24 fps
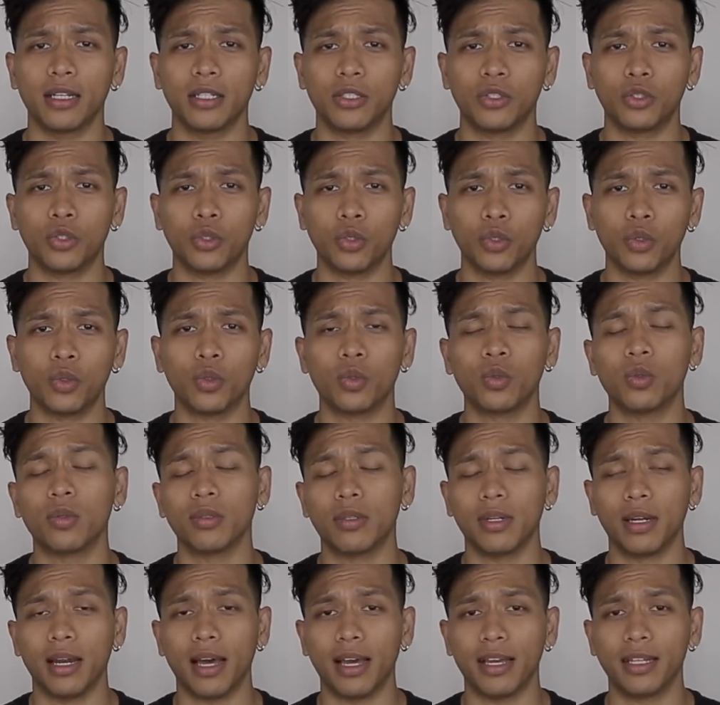do
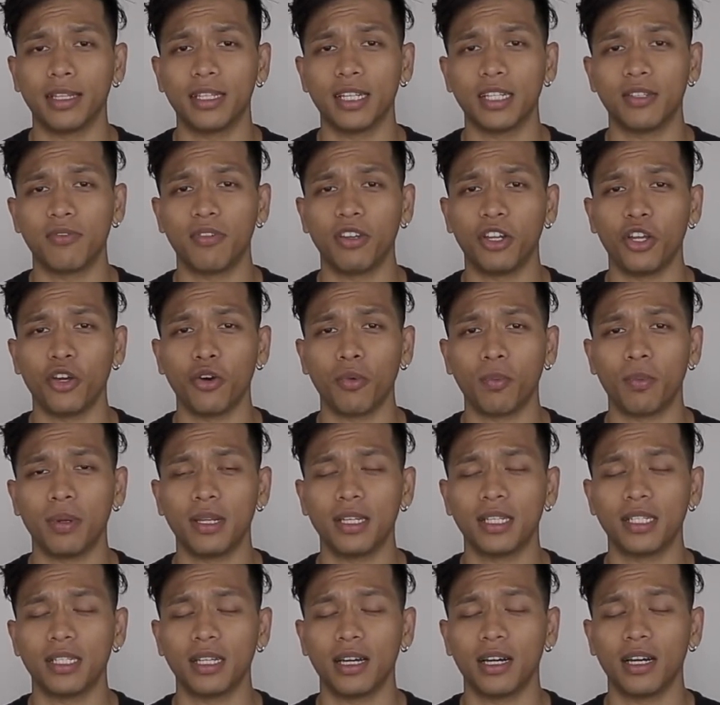like this video,
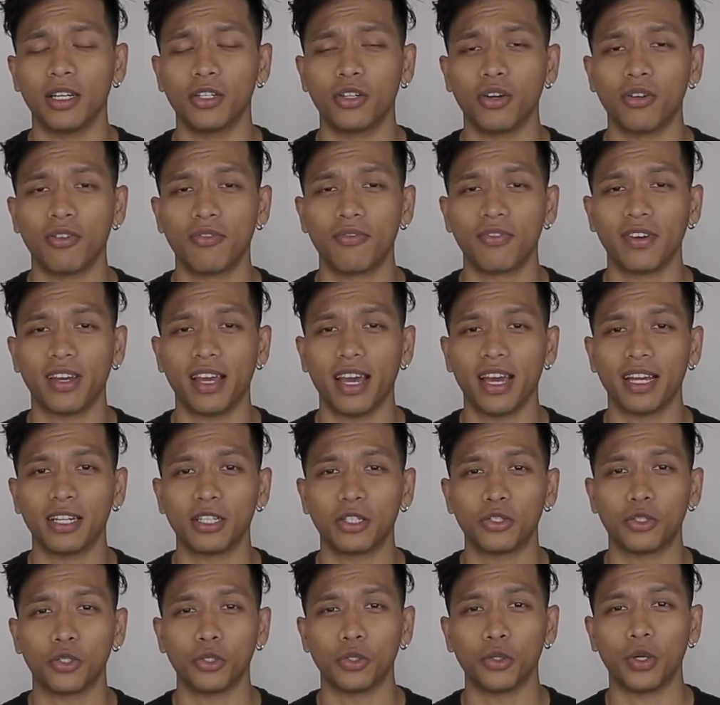please don't
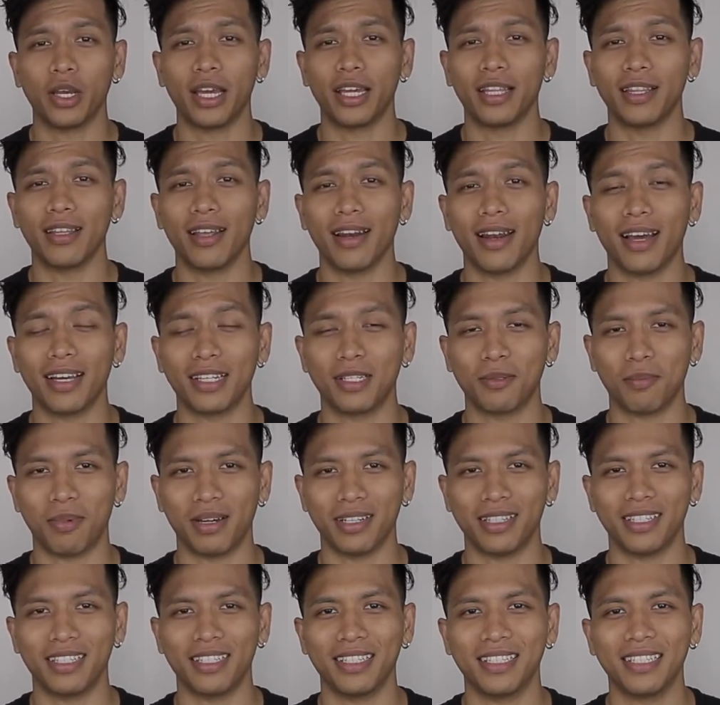forget to hit the likes
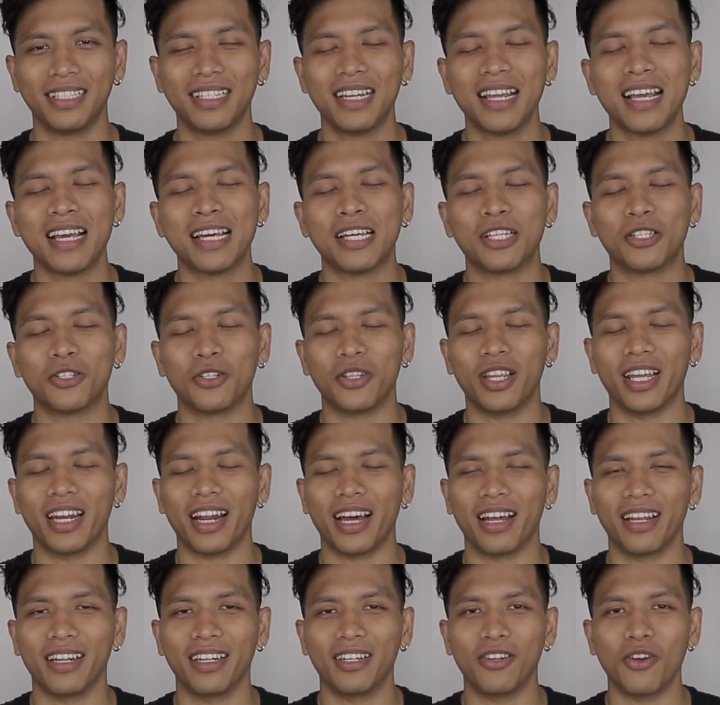button, so then
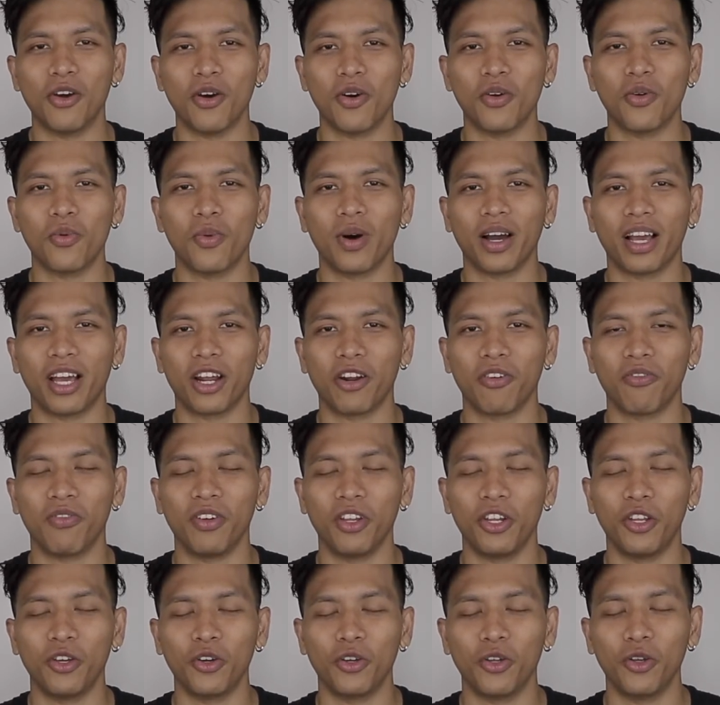I know what kind of
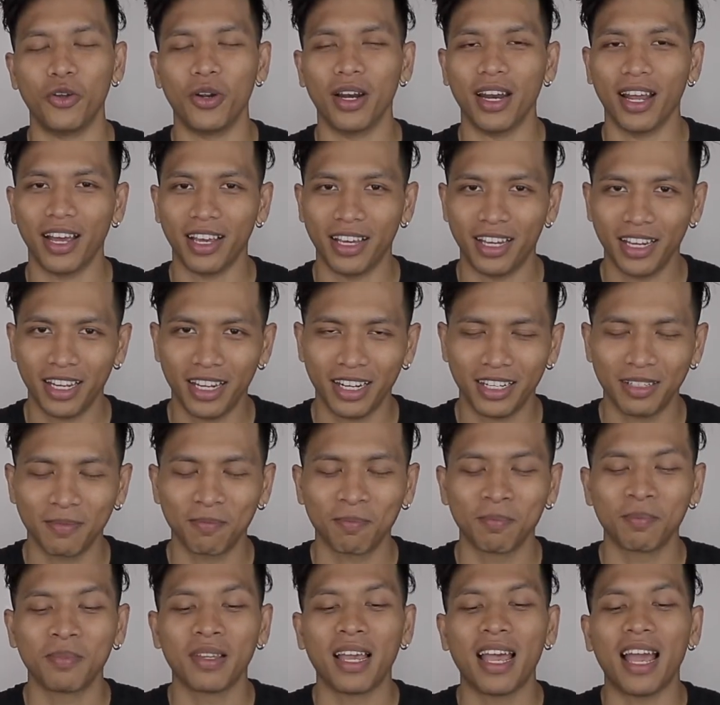video you like it.
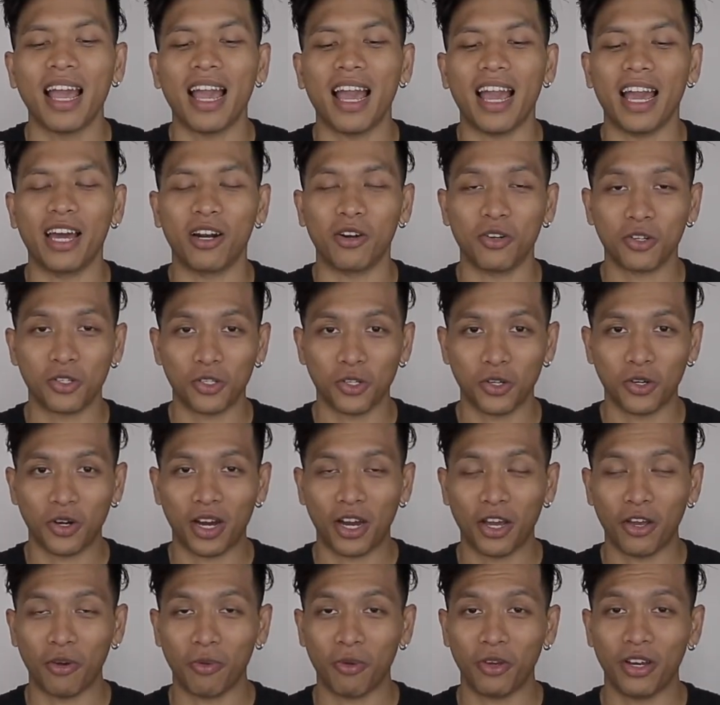And also,
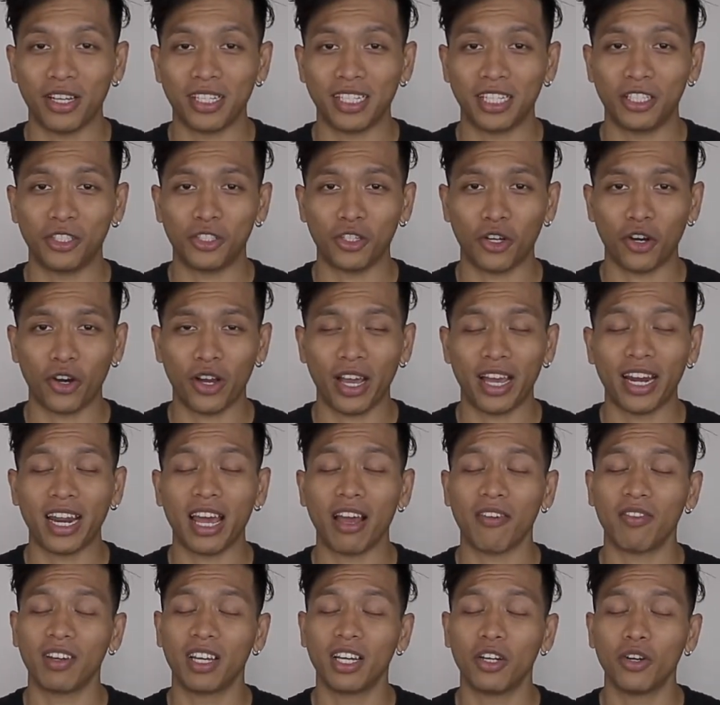I hope you guys enjoy and
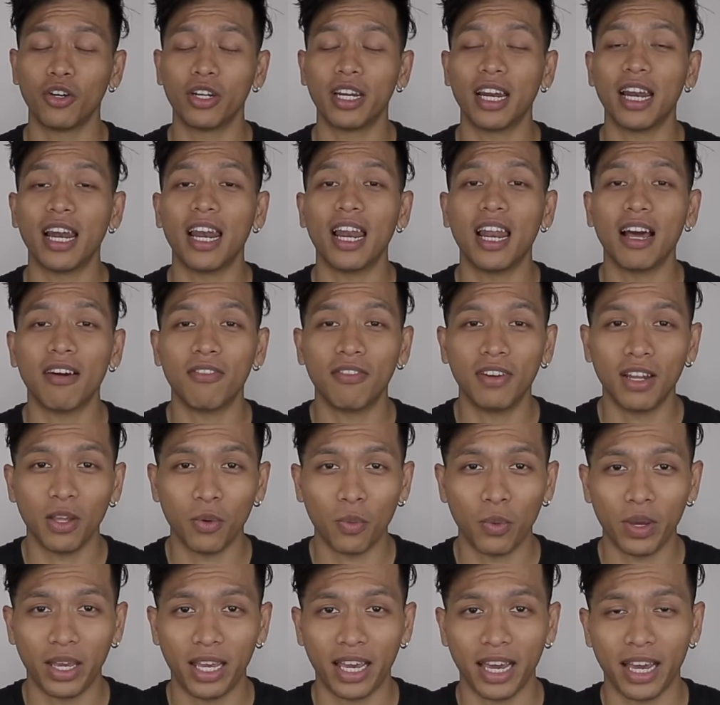have a good lovely
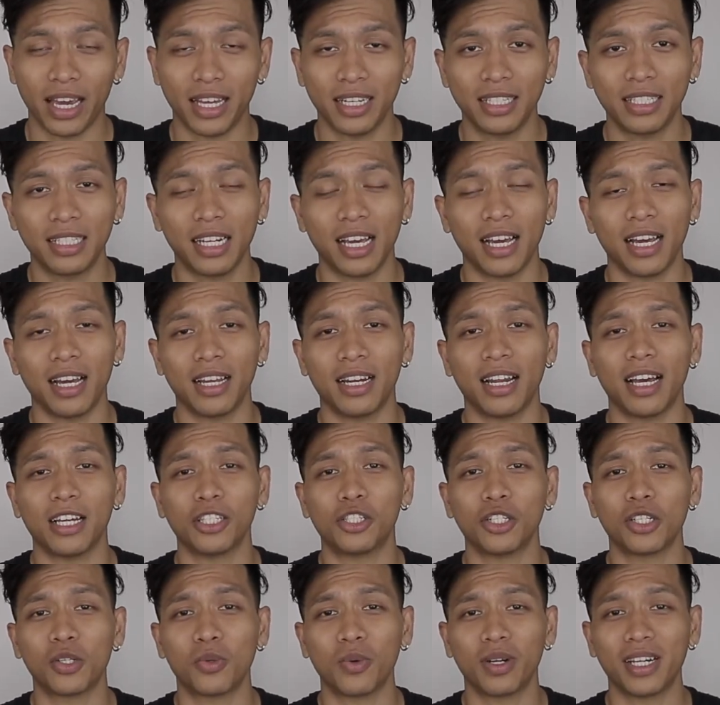weekend. And I
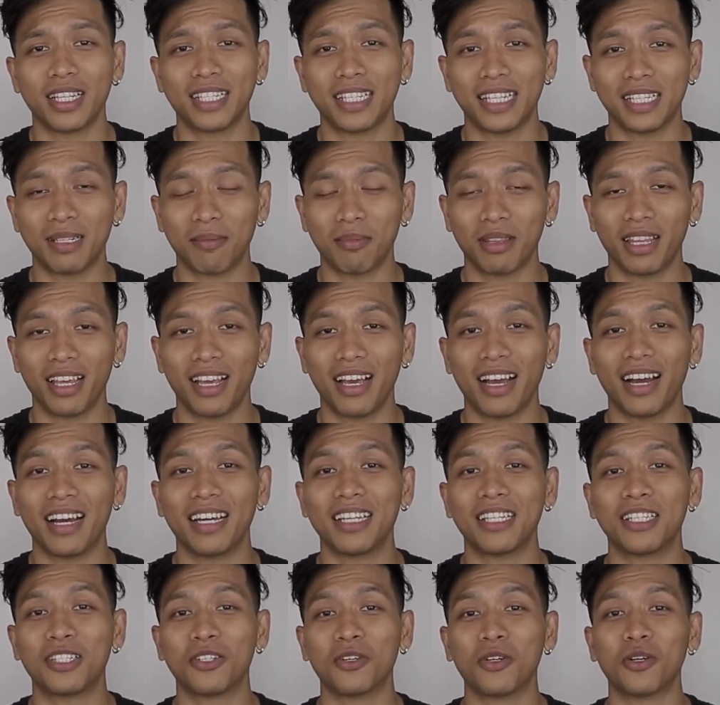just want to say something,
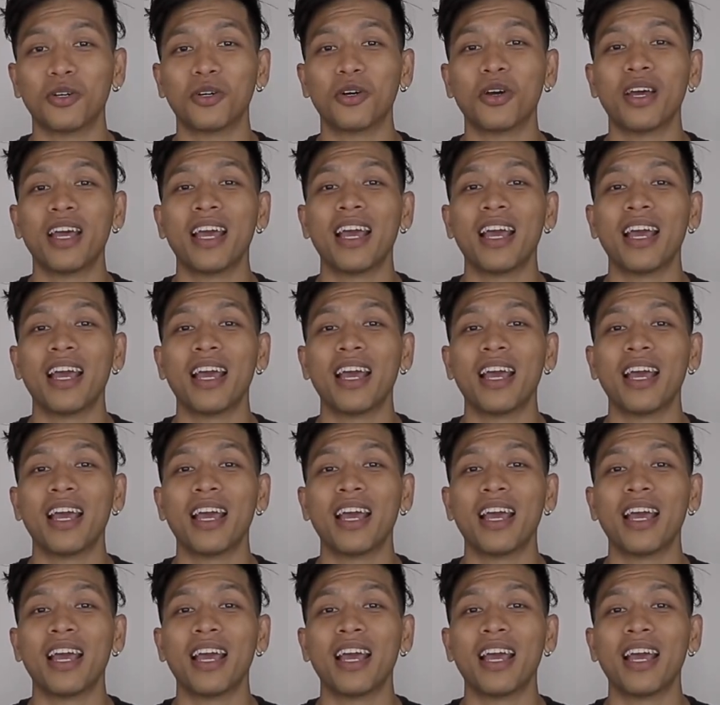guys. So